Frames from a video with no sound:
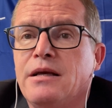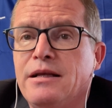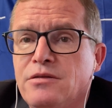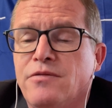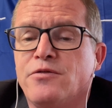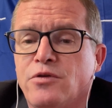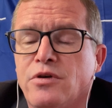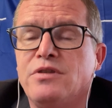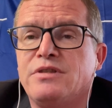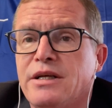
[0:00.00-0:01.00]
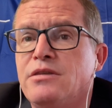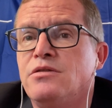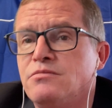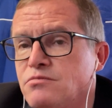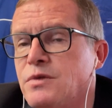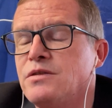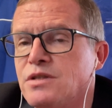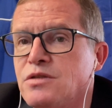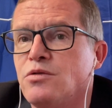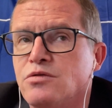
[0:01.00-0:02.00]
And of course, then, that
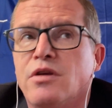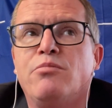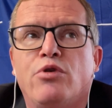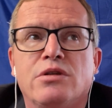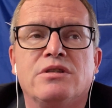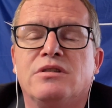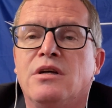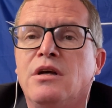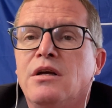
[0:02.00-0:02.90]
is also important,